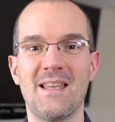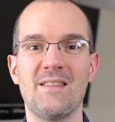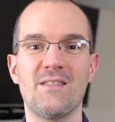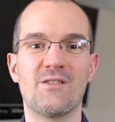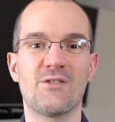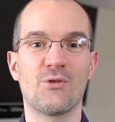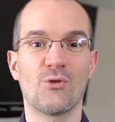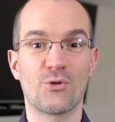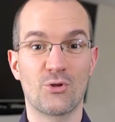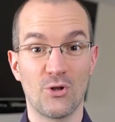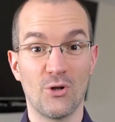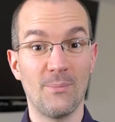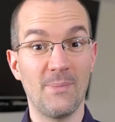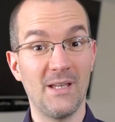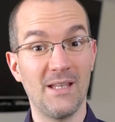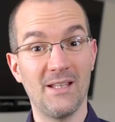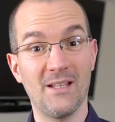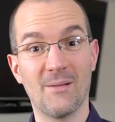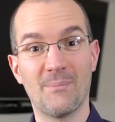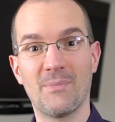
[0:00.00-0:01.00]
and social
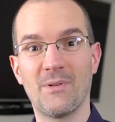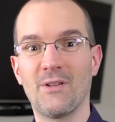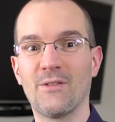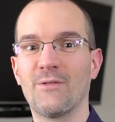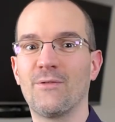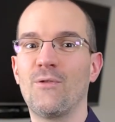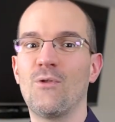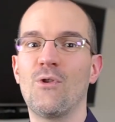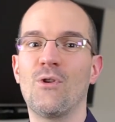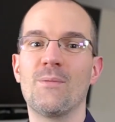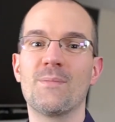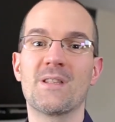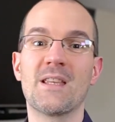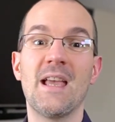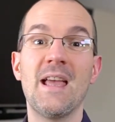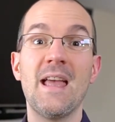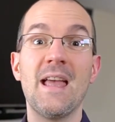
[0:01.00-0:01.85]
media platforms